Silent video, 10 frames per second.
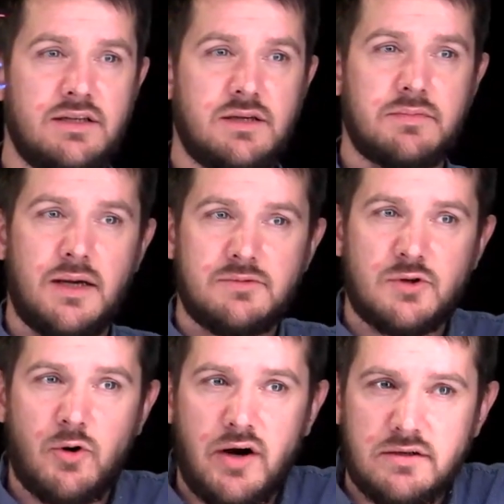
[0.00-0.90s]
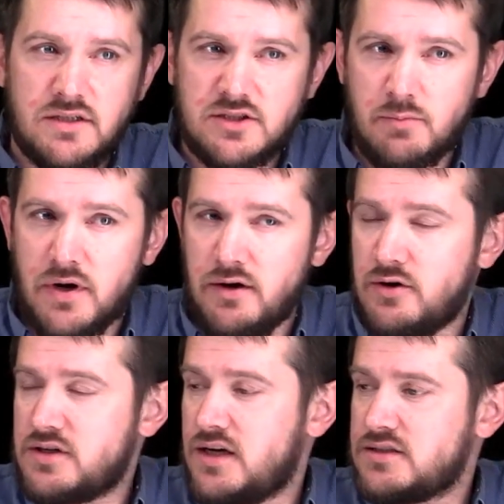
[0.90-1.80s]
sometimes requires us to
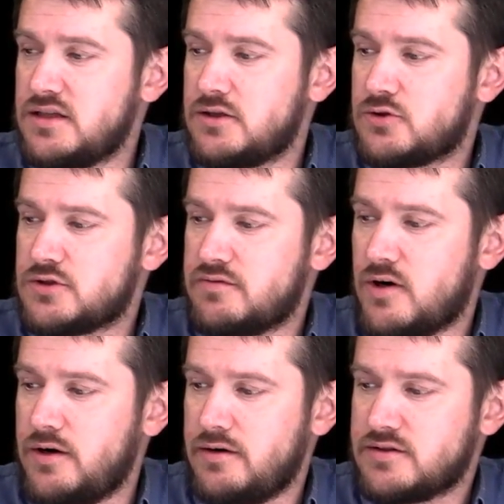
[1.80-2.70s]
prioritize the interest of our nearest